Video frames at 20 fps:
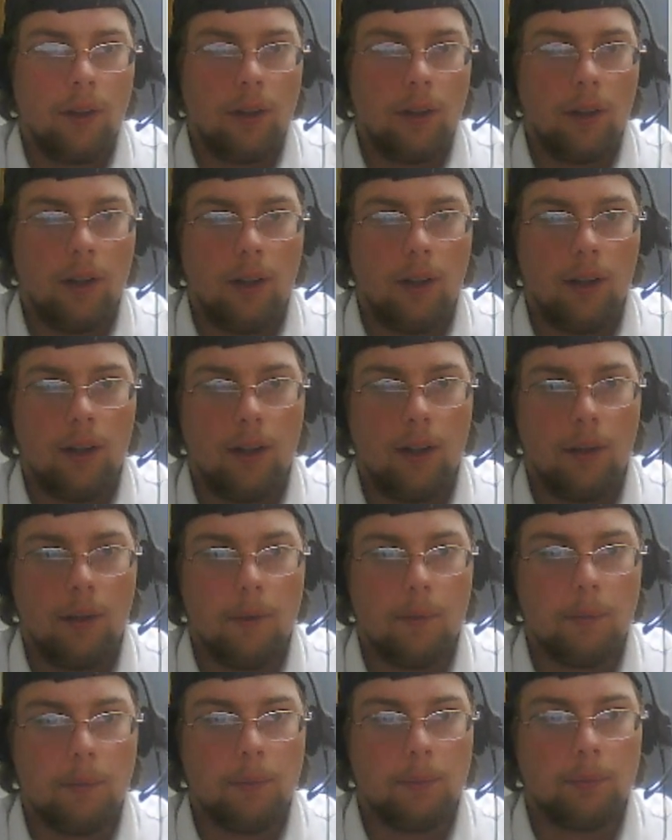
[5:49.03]

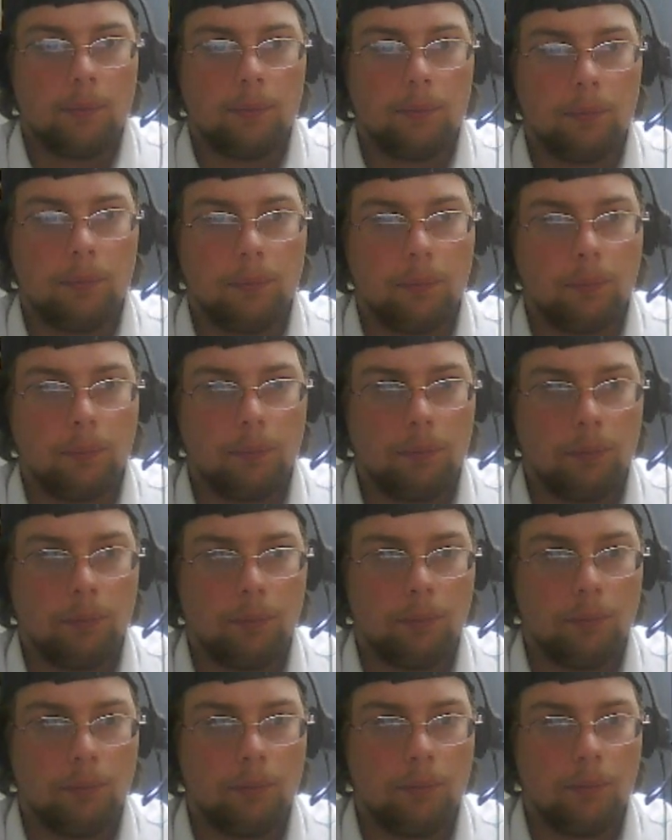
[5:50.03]
Um,
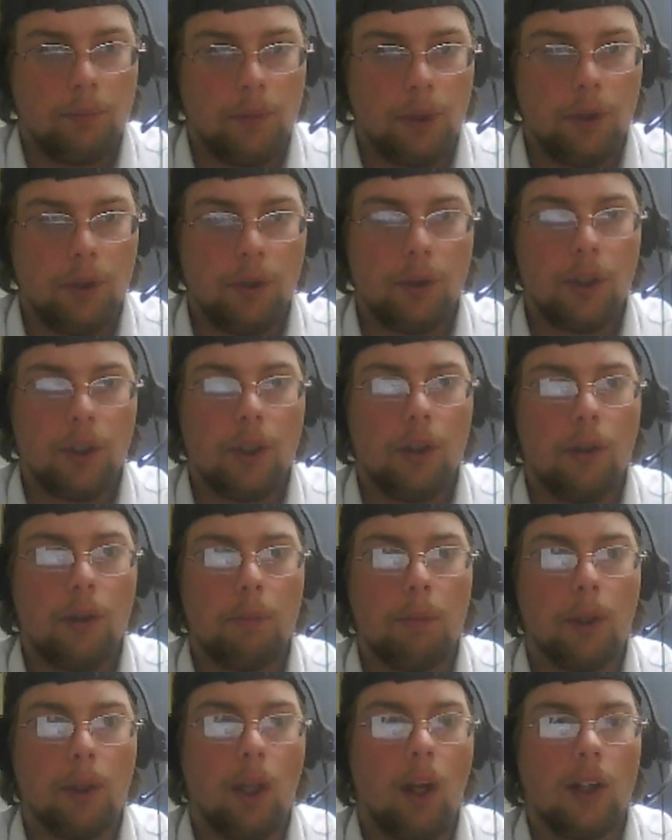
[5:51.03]
Yu-Gi-Oh!
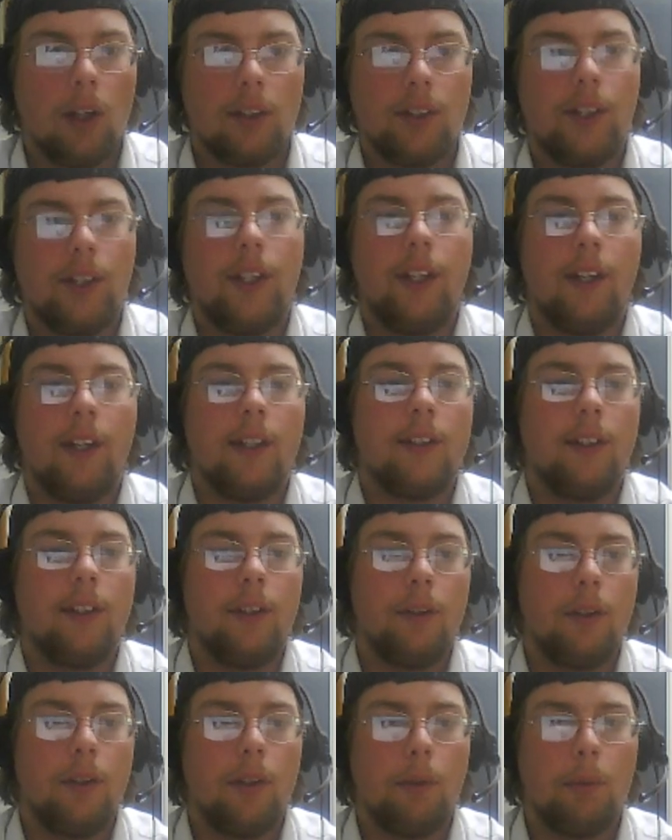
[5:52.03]
Blog City. That's it.
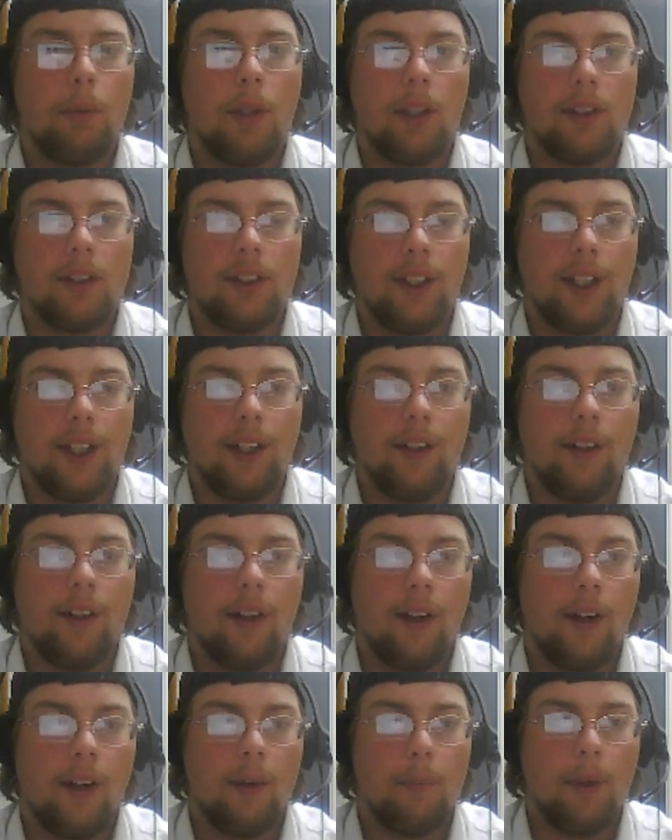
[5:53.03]
Yu-Gi-Oh! Blog City.
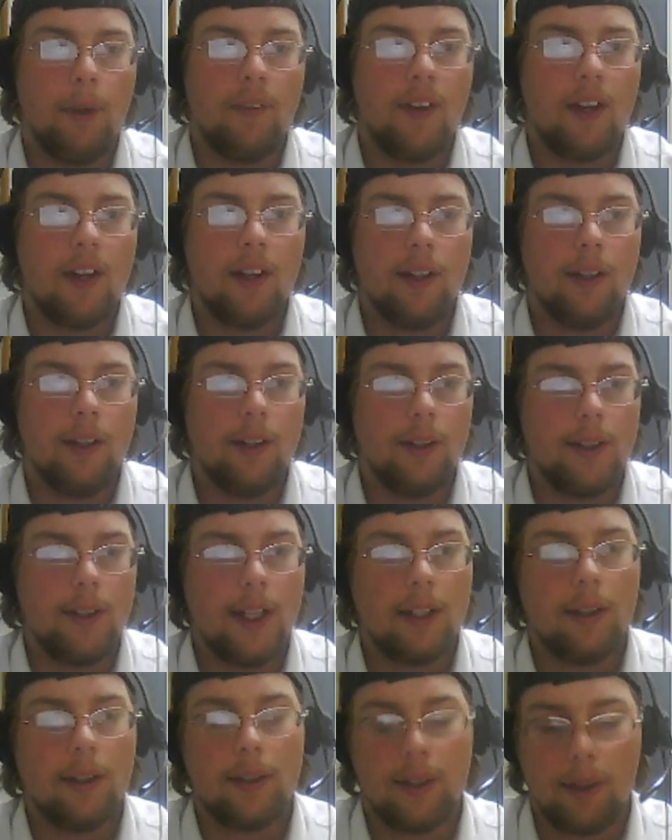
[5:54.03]
Um, I found a
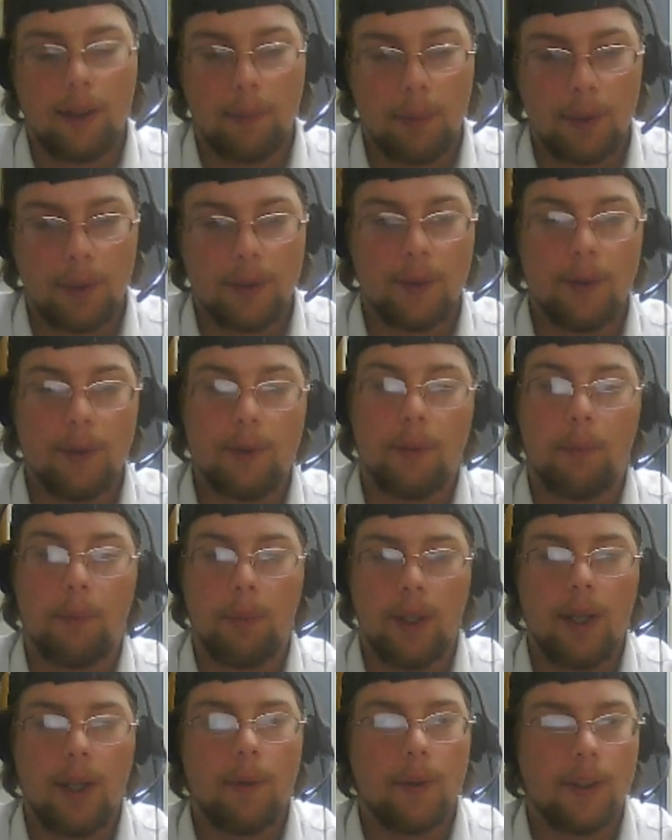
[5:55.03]
deck list and a person who's been
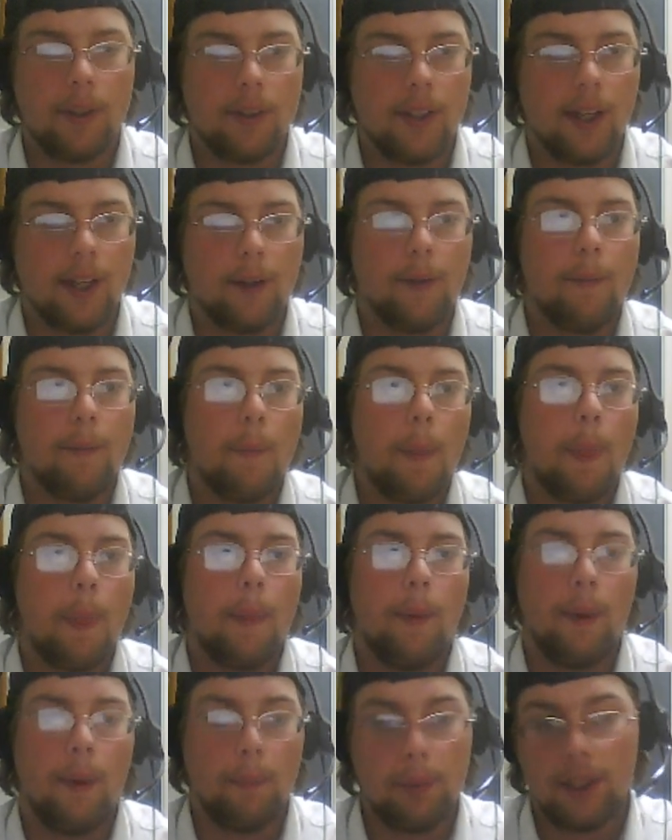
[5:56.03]
playing with this deck,
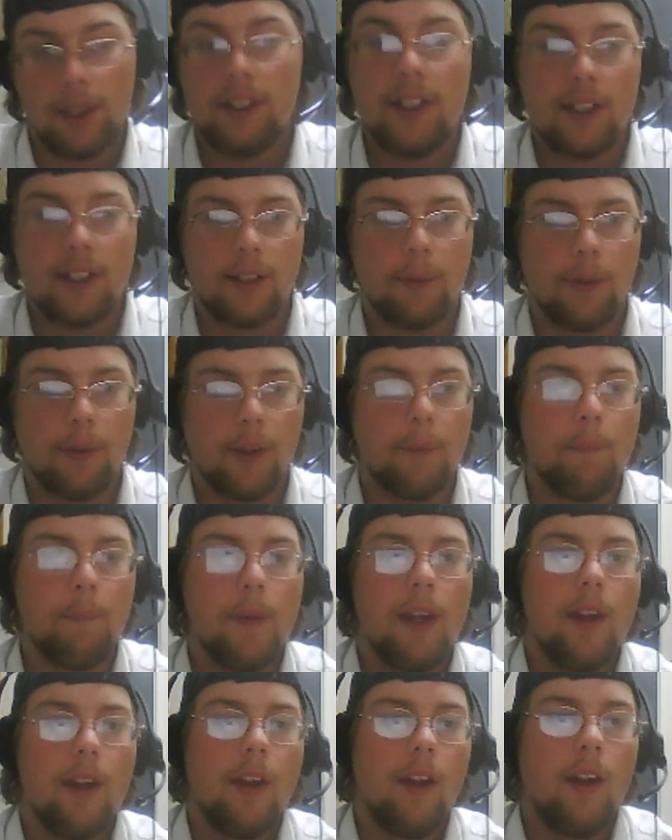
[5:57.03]
uh, playtesting with it,
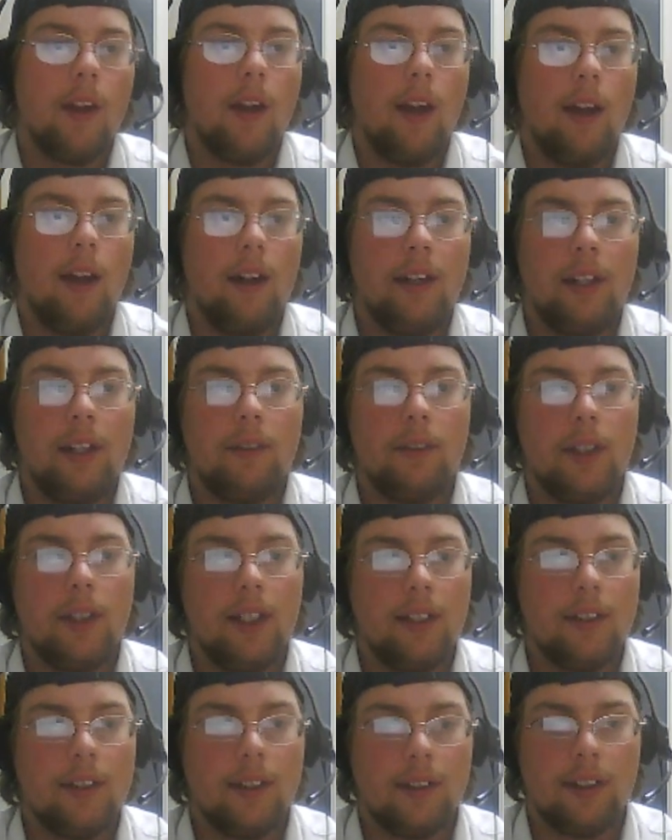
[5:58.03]
and even
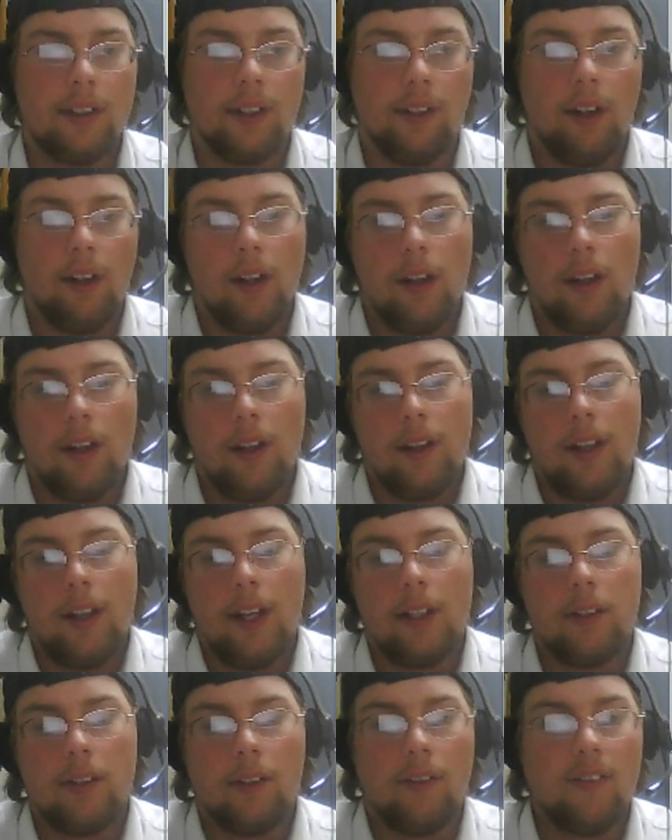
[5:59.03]
he says here,
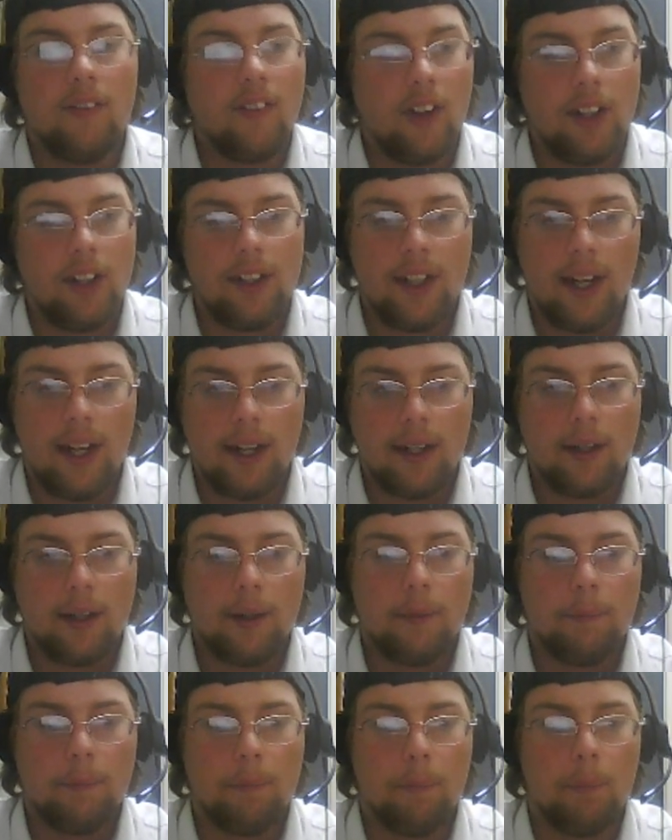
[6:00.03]
it's a fun deck,
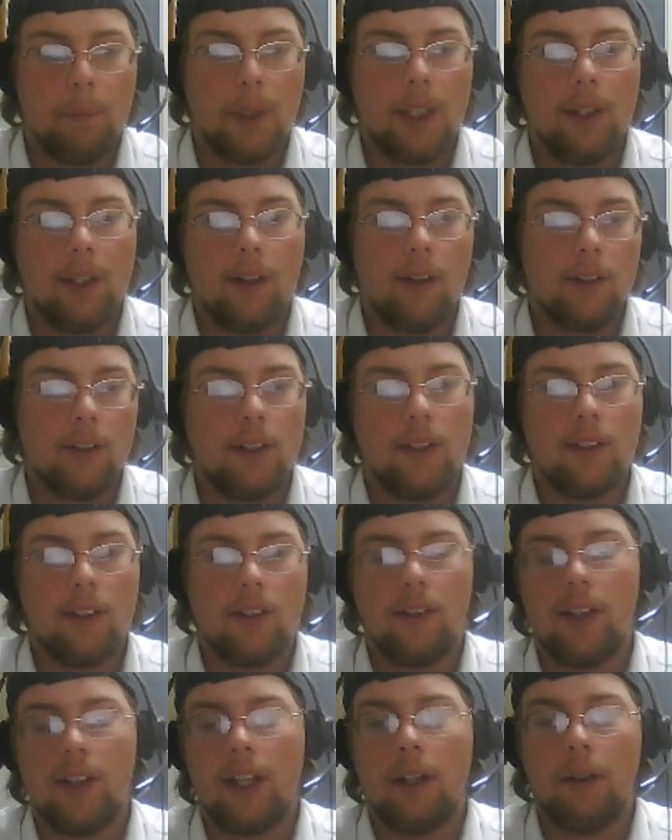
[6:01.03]
but he honestly
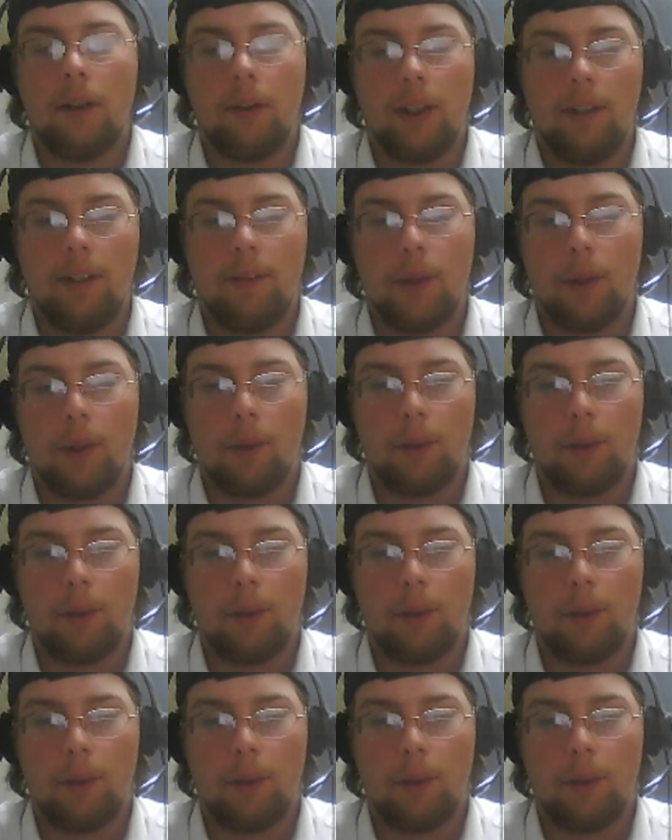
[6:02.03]
doesn't think it'll live through